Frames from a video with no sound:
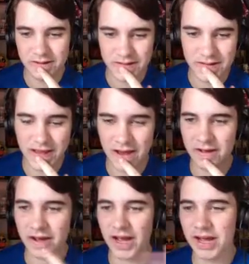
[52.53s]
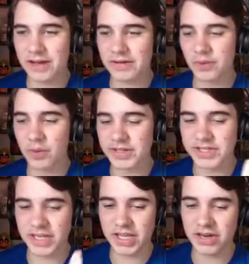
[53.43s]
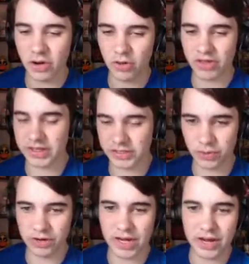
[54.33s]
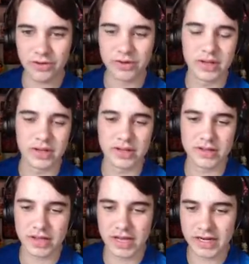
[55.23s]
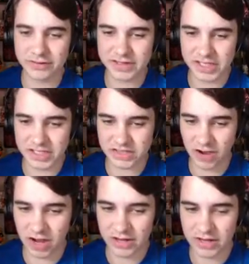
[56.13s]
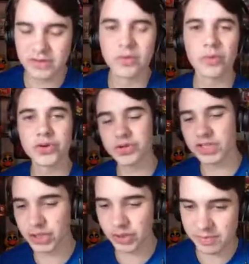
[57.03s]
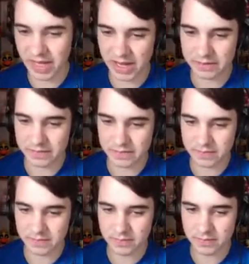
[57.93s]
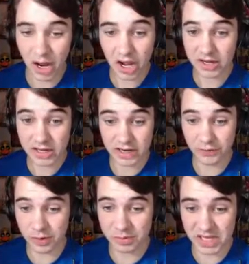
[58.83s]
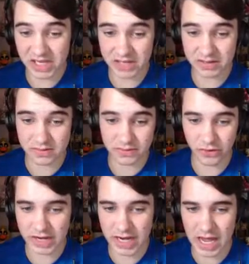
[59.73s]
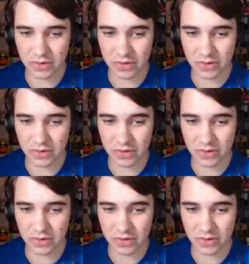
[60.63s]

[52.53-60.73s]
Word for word: Yeah, uh, once I get all that sorted out, and everything's fine, we'll do the stream then. But, if we beat it right now,